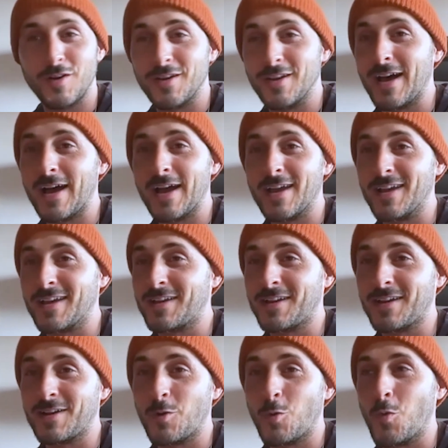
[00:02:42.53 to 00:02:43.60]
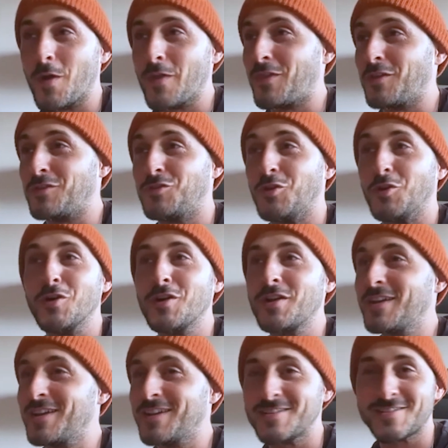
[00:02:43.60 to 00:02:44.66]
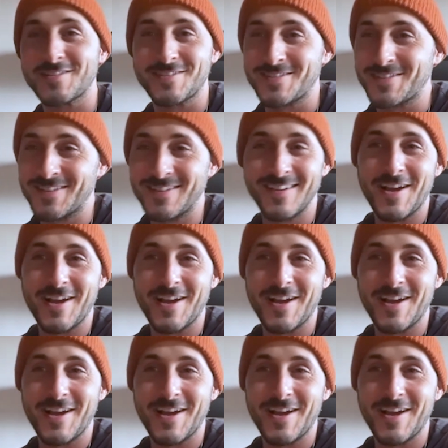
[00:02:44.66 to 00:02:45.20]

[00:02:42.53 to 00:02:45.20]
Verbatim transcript: like with the dirtiest,